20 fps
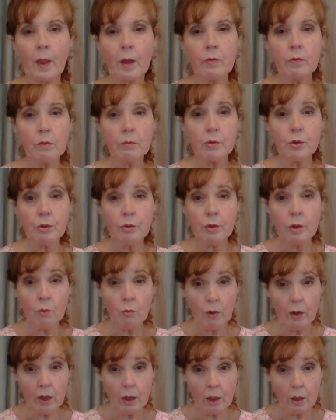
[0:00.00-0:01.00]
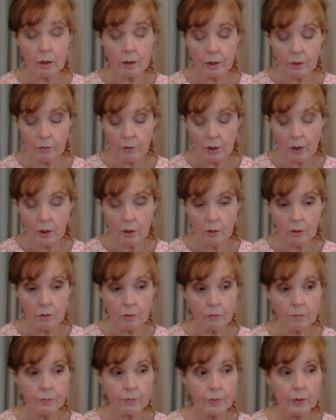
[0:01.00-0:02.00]
from doing well in the
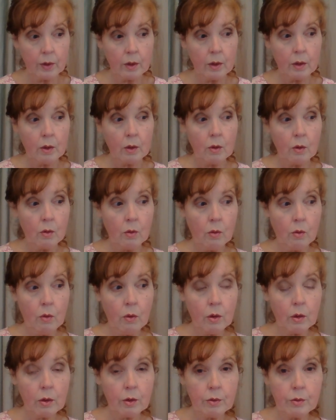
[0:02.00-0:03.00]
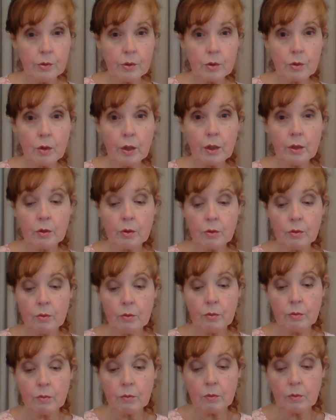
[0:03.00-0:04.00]
home or who's trying
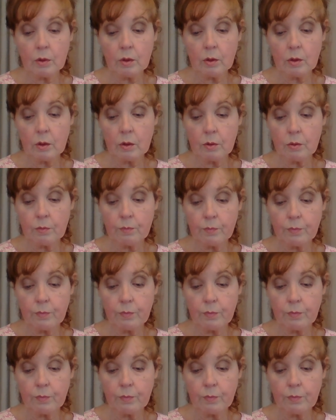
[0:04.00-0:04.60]
to uh,